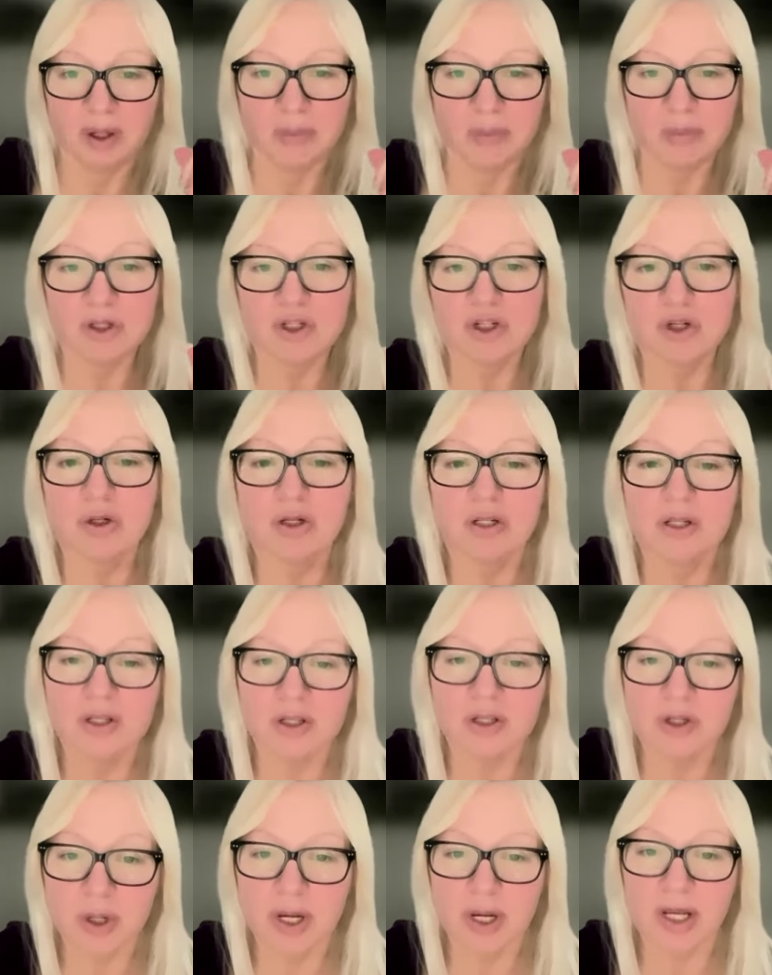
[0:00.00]
But you're
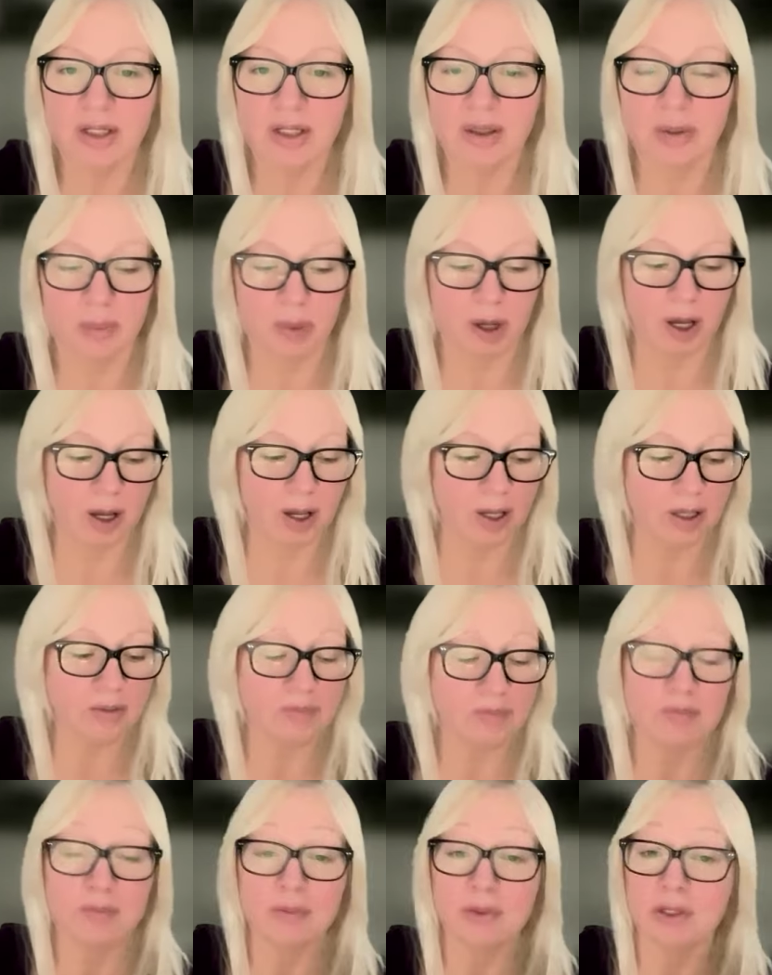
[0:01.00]
constrained by
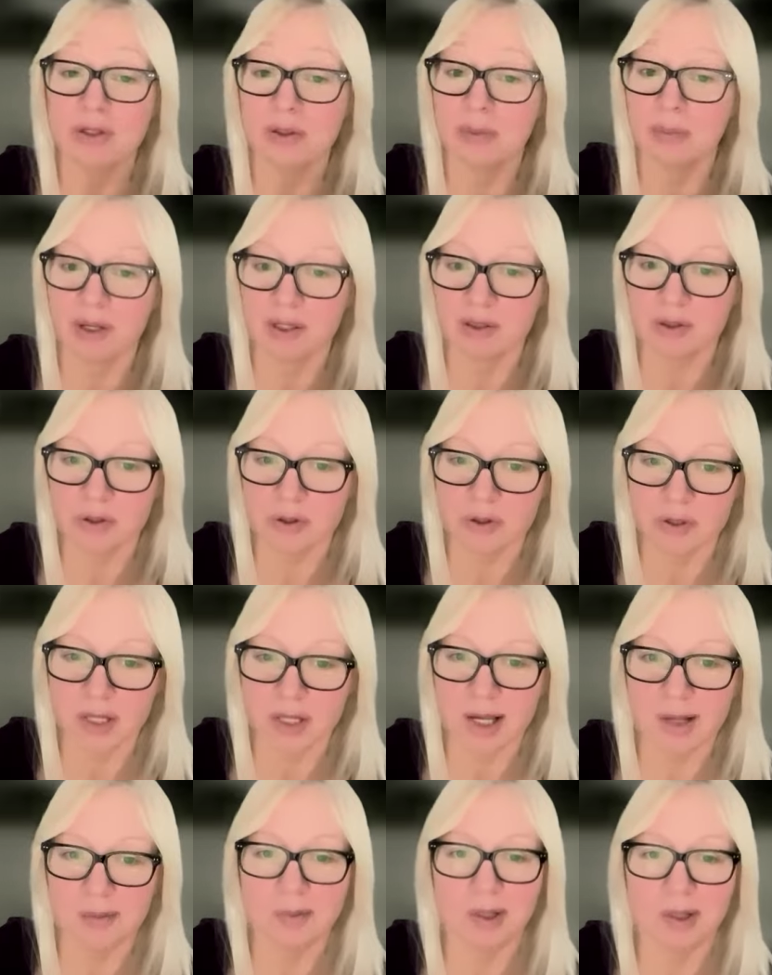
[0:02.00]
semester
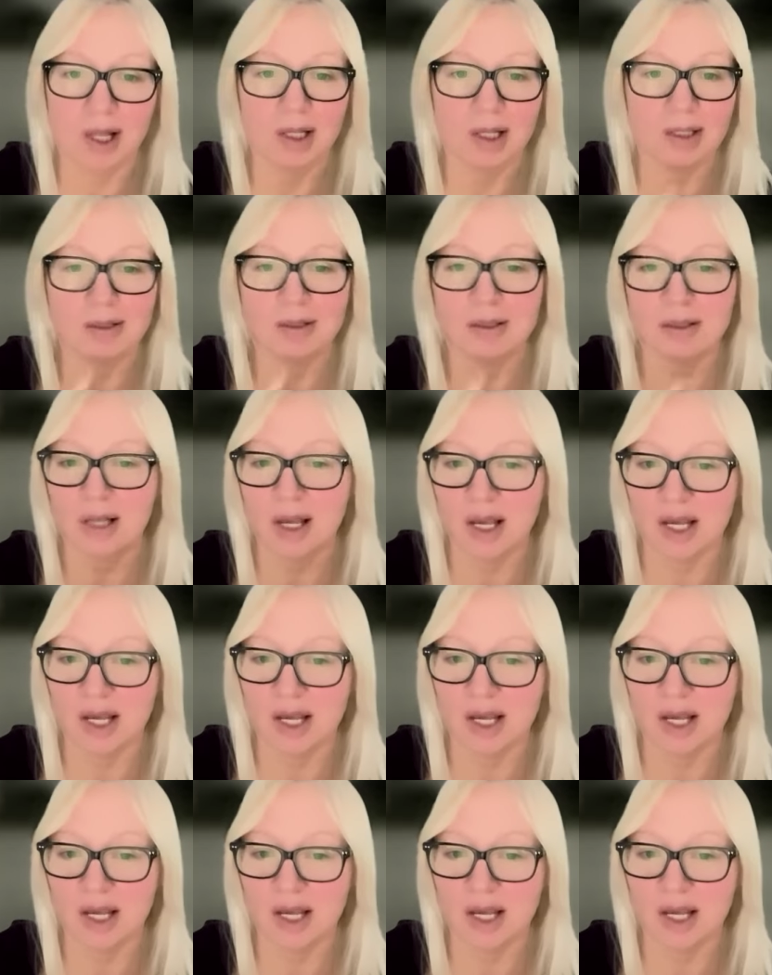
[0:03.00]
timelines,